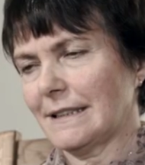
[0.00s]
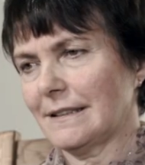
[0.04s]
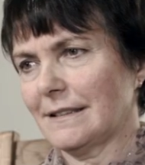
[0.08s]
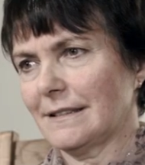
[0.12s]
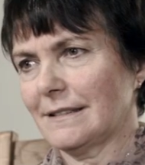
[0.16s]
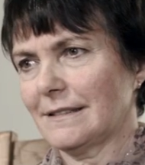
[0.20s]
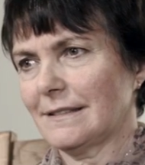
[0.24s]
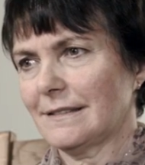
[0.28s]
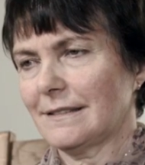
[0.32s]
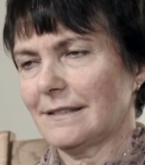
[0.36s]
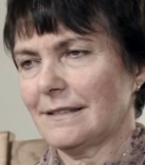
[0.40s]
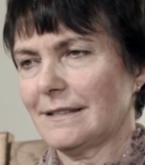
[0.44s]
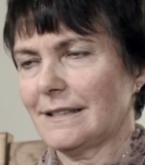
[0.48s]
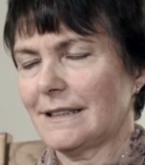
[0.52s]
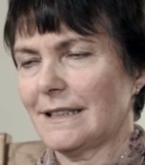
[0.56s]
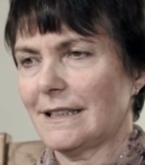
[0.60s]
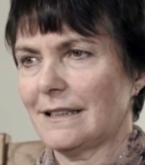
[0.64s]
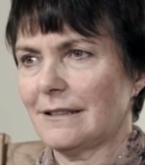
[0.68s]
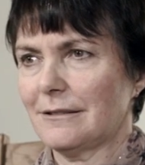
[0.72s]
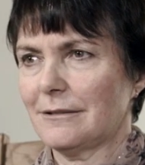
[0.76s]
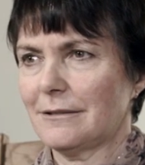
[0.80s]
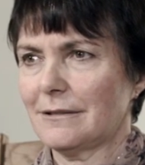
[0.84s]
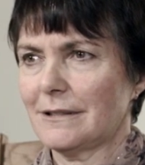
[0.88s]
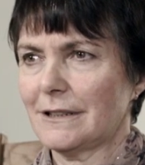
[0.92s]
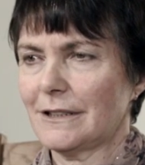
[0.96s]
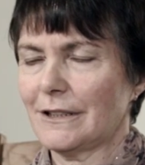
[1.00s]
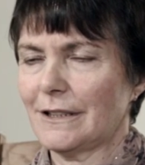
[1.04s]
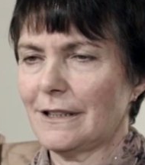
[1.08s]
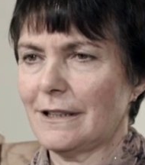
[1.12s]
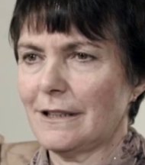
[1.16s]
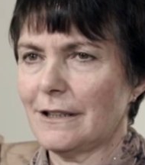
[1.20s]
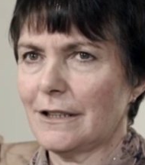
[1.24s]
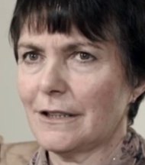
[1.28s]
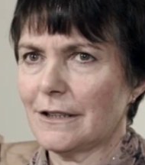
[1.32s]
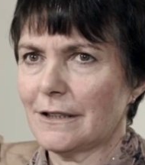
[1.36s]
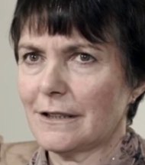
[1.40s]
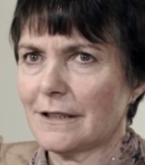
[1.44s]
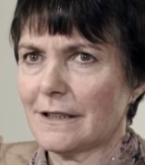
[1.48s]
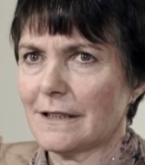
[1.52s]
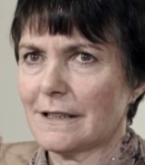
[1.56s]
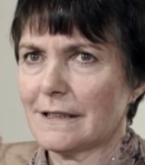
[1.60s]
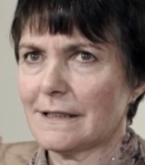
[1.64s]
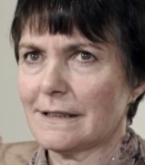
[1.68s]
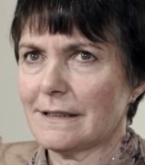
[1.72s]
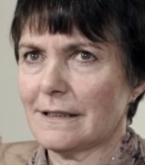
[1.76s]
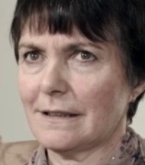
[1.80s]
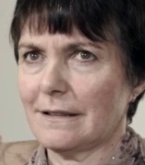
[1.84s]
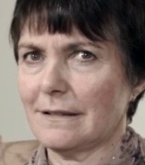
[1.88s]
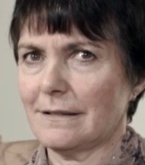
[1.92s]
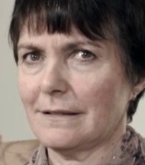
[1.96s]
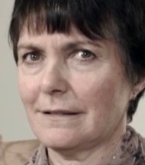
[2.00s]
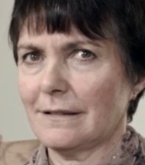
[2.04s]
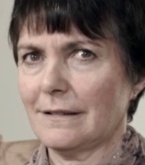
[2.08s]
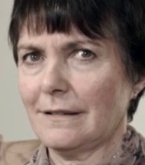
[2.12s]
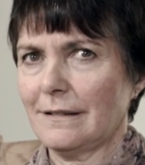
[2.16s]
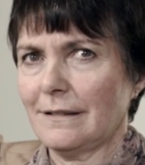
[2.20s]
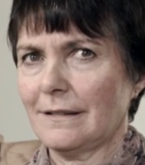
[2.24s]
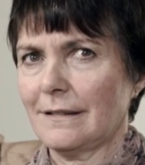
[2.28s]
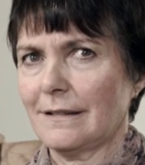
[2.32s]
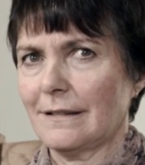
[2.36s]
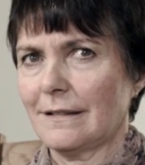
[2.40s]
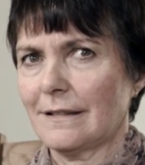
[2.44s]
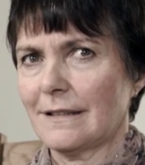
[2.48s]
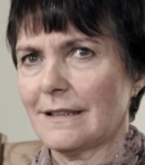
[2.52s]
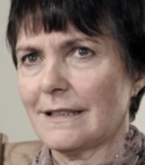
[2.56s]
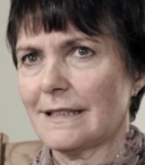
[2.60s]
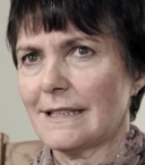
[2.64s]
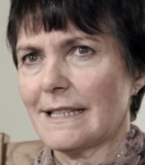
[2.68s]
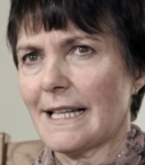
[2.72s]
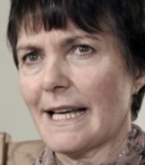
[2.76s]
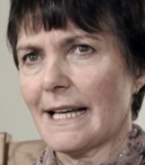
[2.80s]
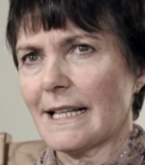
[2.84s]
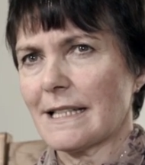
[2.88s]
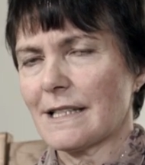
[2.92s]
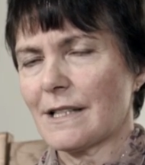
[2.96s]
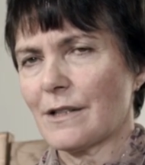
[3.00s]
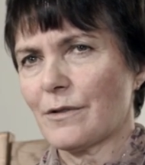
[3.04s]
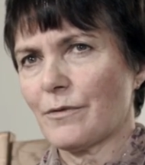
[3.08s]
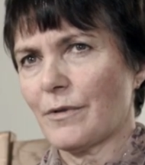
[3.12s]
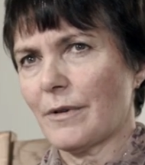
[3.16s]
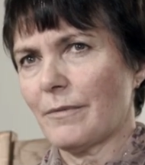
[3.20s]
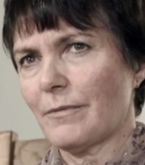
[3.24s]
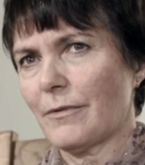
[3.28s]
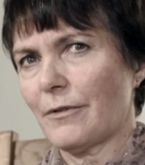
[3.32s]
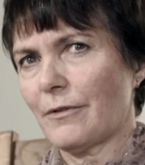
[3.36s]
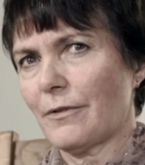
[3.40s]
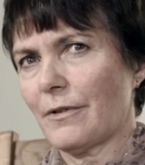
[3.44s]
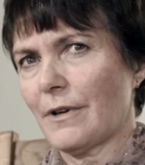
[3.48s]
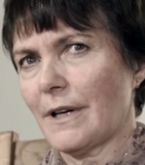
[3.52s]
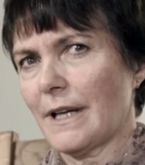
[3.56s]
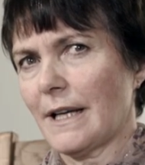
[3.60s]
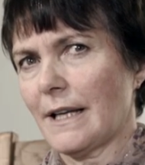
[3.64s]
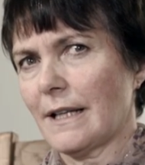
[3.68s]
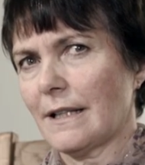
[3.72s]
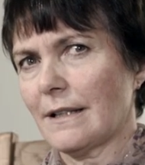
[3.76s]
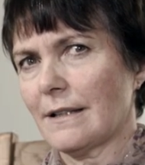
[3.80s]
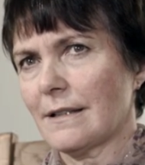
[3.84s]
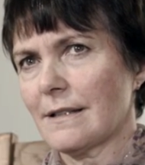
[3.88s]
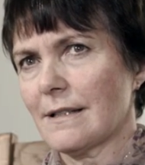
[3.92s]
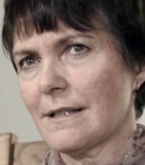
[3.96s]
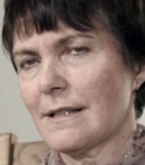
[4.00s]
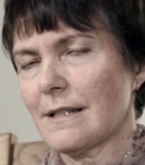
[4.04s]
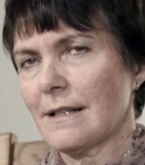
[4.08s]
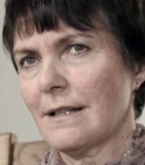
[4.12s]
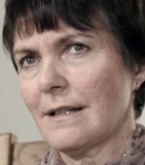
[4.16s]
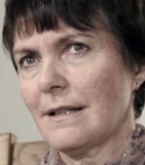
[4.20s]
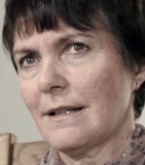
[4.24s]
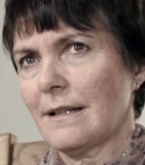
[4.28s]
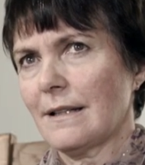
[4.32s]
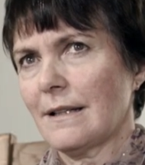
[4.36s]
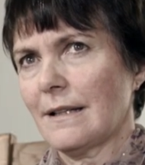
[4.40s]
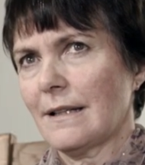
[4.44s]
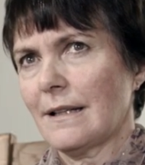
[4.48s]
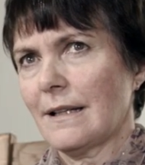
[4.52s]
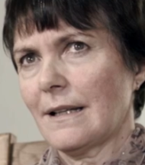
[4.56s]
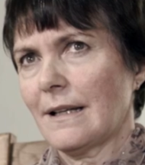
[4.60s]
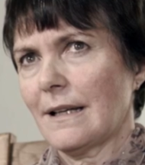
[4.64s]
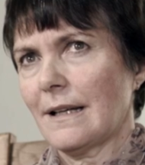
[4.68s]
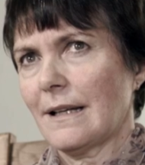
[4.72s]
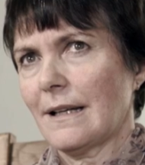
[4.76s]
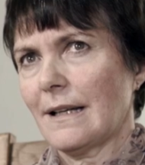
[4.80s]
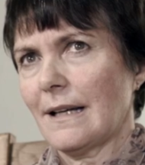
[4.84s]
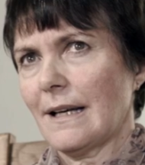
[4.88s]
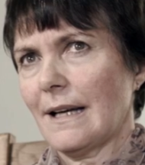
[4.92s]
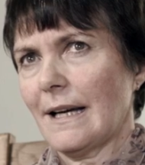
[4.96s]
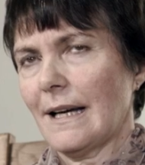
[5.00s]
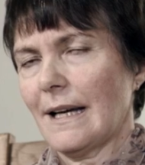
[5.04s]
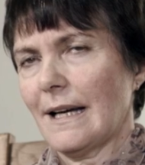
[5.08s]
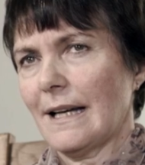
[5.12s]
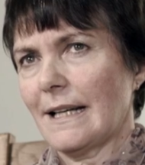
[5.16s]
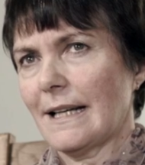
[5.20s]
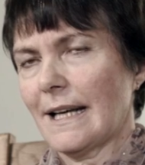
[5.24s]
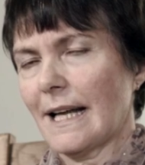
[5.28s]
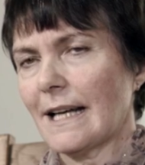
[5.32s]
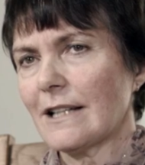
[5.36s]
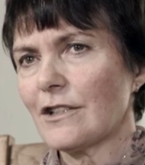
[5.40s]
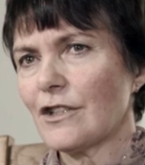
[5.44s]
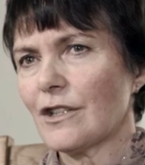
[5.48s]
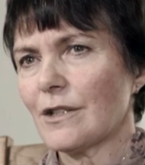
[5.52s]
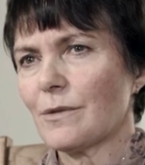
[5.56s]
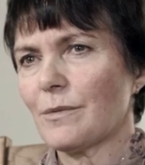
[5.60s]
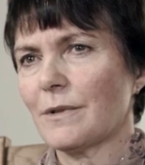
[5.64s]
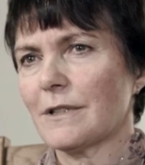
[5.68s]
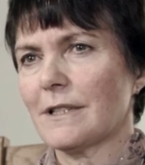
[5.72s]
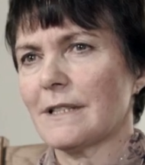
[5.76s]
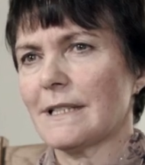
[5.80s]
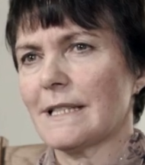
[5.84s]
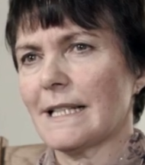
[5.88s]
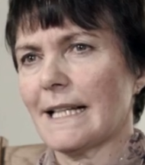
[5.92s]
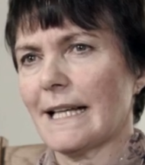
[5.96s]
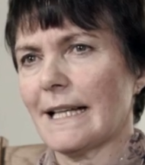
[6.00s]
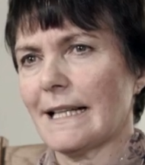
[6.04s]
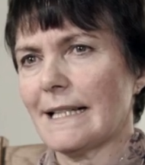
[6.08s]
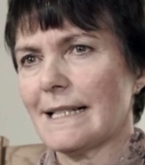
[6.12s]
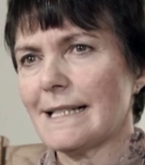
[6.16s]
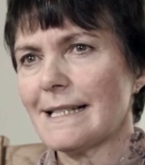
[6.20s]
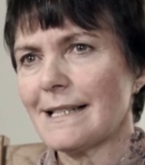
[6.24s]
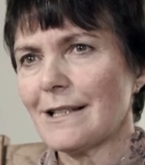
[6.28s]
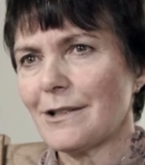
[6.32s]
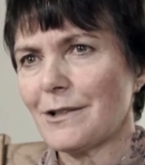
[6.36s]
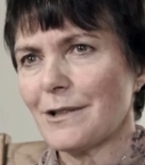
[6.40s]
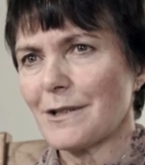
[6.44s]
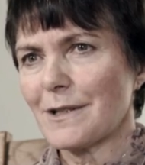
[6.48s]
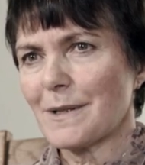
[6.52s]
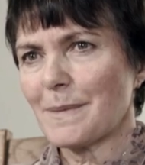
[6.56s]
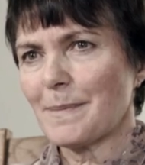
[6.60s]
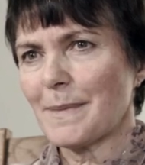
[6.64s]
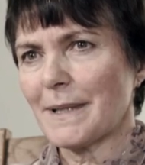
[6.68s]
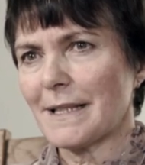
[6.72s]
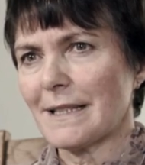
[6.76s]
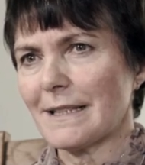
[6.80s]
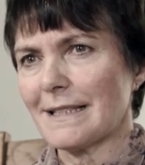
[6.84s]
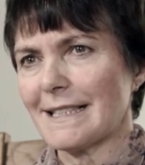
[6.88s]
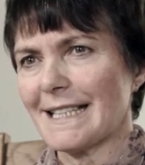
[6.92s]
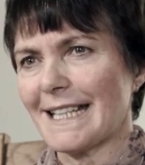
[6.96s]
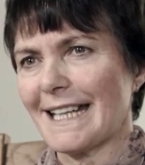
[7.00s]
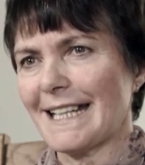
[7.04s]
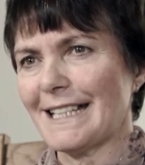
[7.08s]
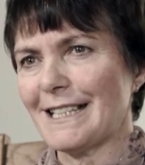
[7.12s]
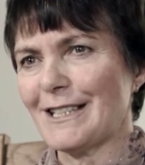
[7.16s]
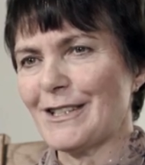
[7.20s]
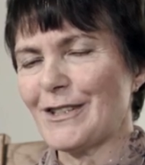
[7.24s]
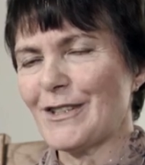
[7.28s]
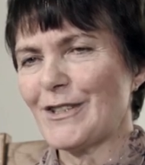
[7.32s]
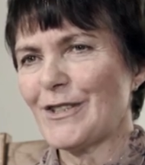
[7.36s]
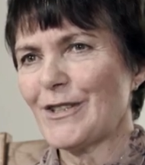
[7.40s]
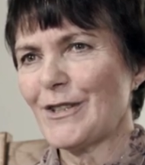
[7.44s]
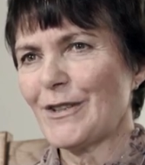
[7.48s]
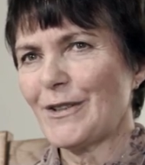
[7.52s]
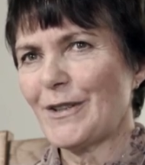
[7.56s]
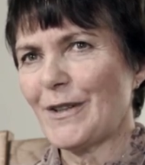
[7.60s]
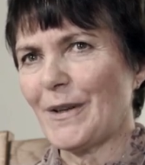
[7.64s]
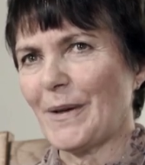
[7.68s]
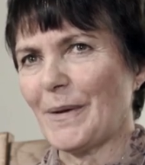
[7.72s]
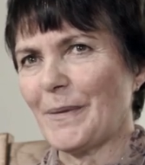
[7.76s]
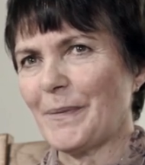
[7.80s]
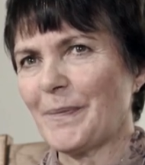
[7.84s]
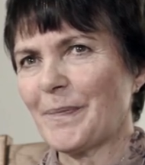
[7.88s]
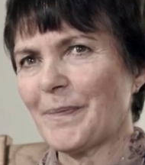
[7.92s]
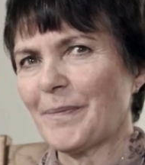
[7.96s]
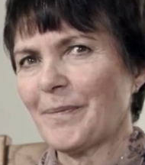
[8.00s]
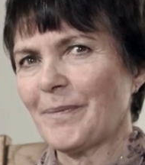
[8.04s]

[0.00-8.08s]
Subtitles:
and, you know, good looks and texts from friends. And I just wanted to get into hospital to get it done.